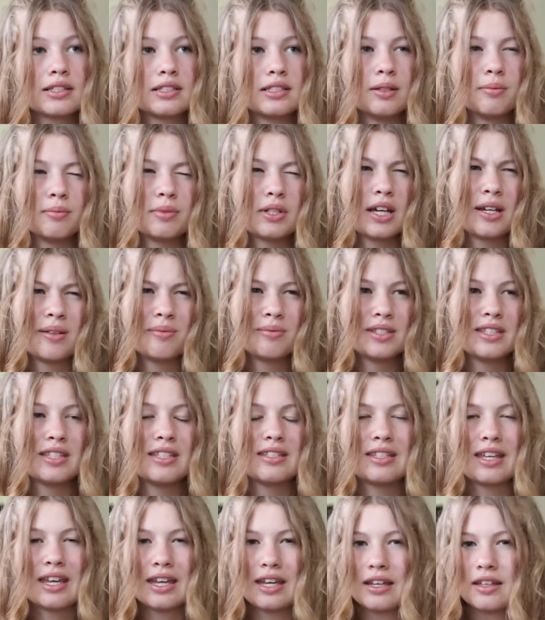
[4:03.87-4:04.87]
Sometimes
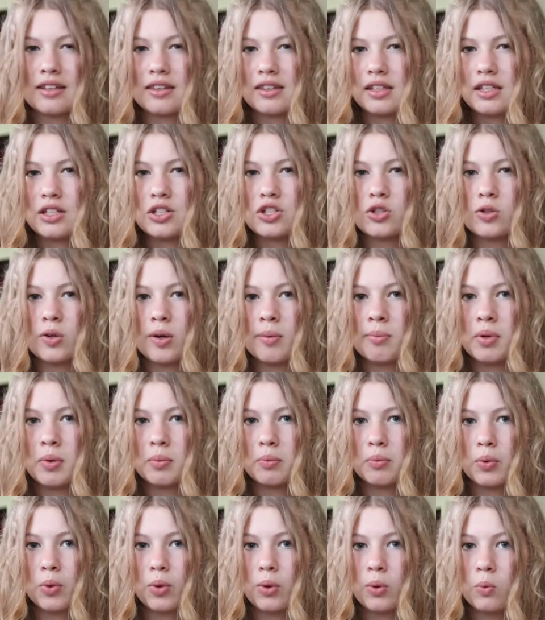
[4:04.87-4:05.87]
this can lead to a
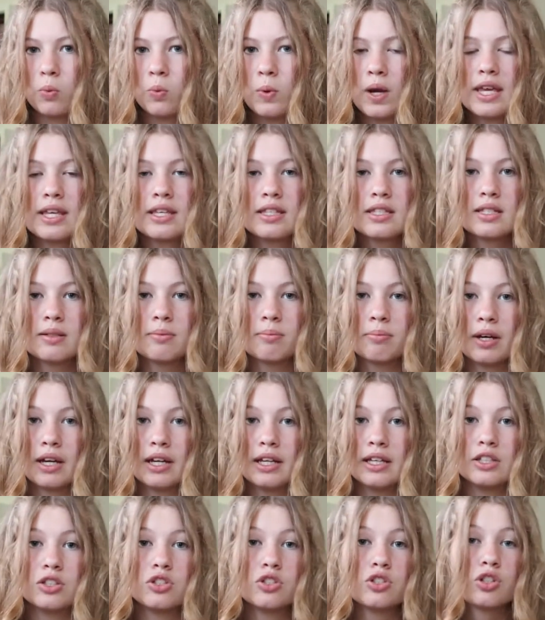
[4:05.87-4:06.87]
bit more waste, but
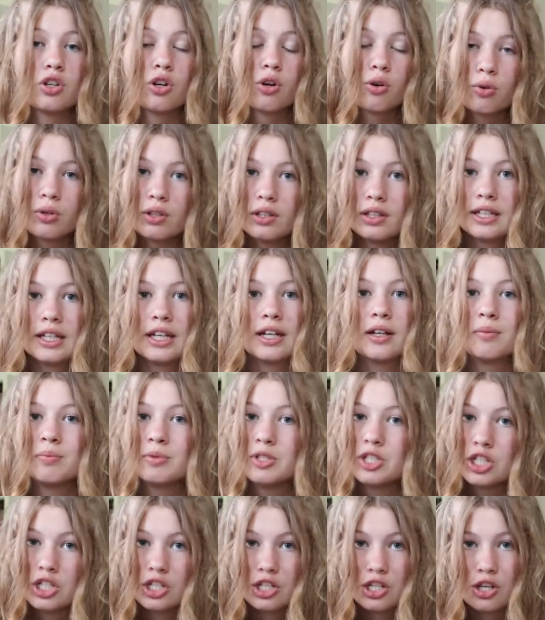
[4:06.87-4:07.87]
it's totally up
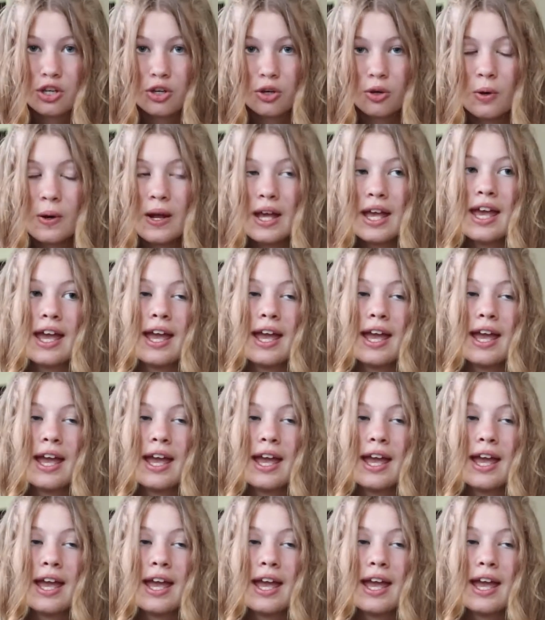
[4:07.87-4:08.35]
to you